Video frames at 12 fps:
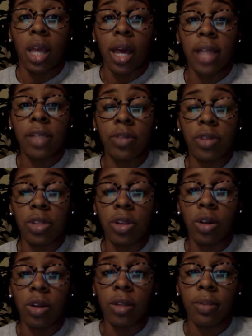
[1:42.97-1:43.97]
As a
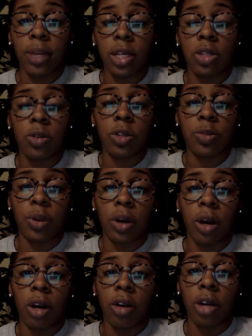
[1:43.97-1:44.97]
result, the patient was put
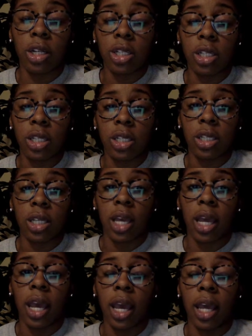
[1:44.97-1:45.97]
on crutches,
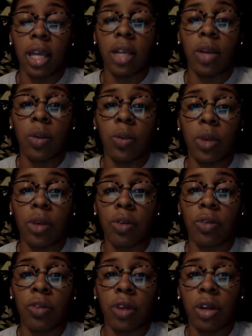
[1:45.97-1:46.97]
and we
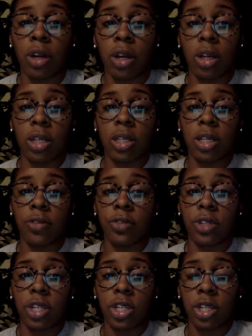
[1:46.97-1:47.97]
referred her to see the
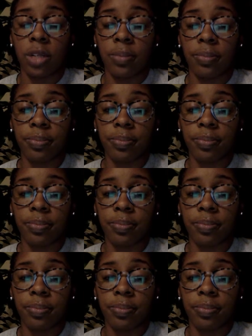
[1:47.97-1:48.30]
physician.